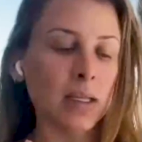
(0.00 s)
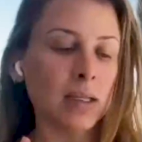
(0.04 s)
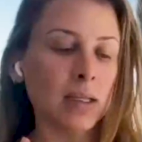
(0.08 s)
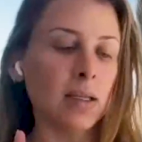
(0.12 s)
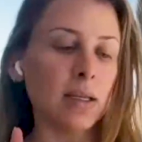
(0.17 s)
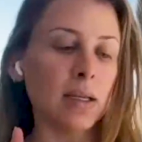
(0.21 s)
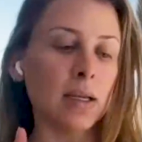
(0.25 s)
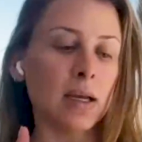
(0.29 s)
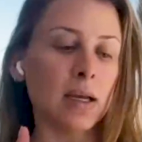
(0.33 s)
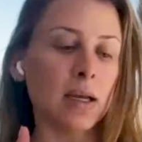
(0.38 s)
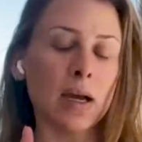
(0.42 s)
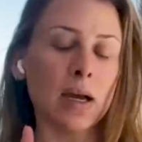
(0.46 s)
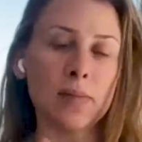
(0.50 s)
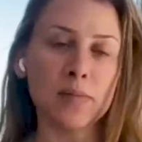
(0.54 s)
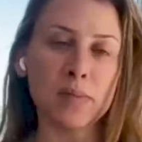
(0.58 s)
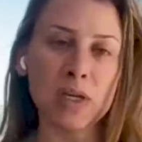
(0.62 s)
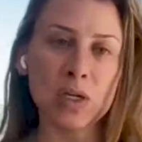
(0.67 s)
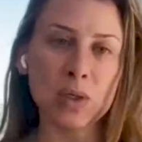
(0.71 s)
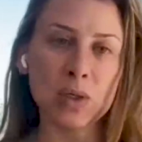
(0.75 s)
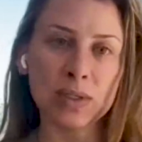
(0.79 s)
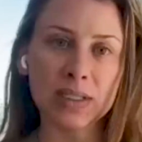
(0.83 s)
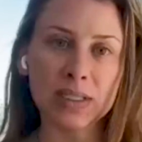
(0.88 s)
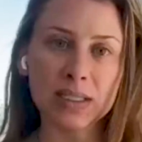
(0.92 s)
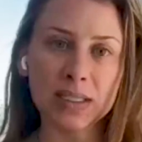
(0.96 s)
the
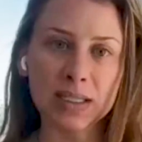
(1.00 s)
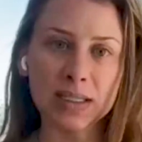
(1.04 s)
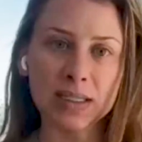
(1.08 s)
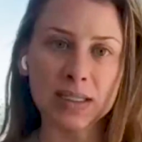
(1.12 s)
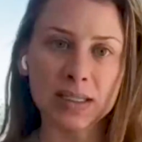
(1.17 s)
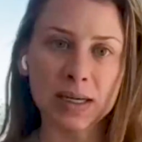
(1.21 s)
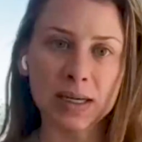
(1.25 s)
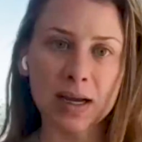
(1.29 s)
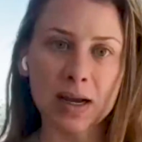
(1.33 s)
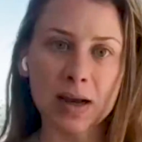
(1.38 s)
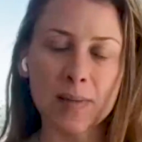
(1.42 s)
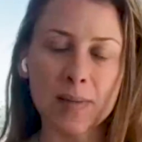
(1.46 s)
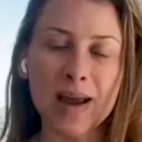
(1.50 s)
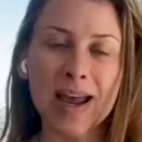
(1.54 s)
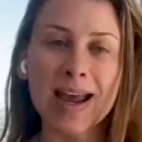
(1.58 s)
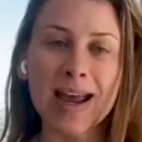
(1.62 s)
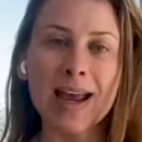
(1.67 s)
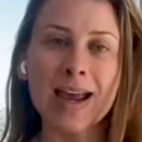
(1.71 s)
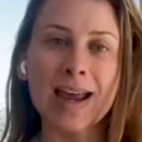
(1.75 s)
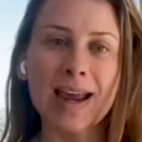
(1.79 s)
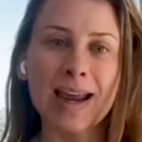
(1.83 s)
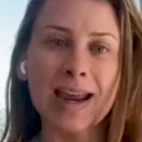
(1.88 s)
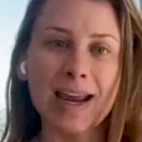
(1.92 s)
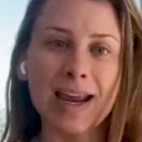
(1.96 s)
immune system,
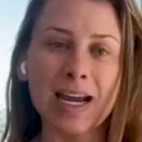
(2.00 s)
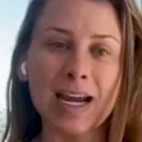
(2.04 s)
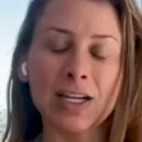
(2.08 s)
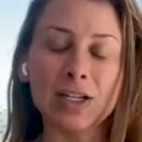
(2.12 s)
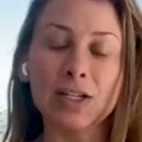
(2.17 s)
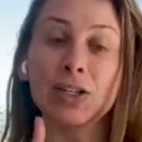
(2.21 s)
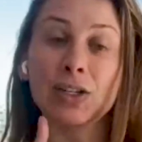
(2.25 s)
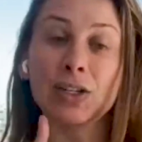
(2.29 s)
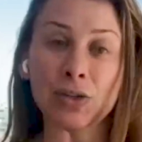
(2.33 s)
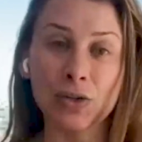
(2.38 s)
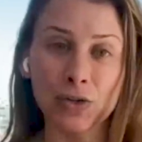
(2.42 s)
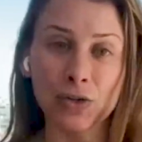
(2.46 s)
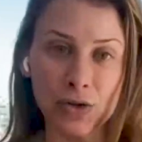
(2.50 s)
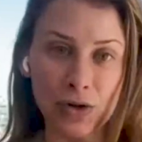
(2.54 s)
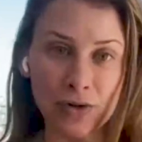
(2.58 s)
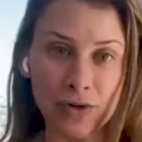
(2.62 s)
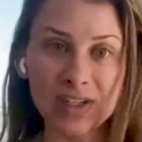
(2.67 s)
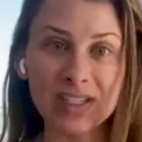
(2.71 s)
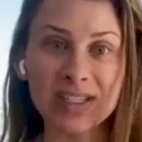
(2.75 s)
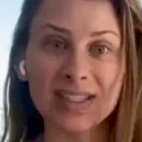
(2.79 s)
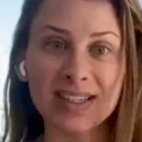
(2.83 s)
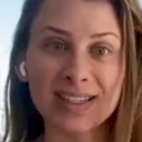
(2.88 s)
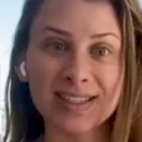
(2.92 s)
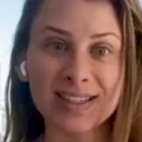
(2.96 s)
and your
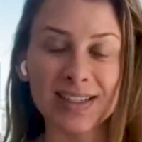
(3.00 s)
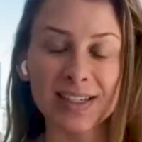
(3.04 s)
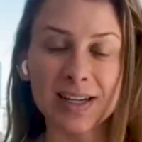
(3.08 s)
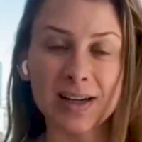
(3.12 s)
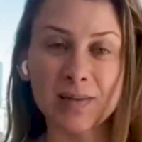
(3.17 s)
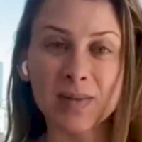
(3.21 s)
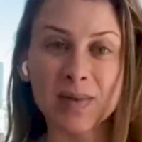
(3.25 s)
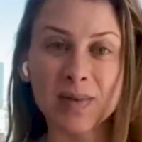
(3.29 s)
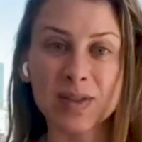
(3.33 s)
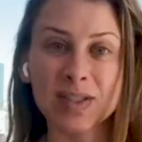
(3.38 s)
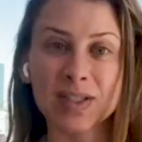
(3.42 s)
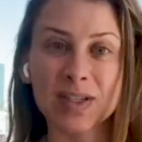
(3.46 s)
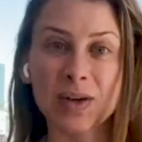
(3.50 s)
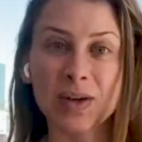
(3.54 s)
nervous system.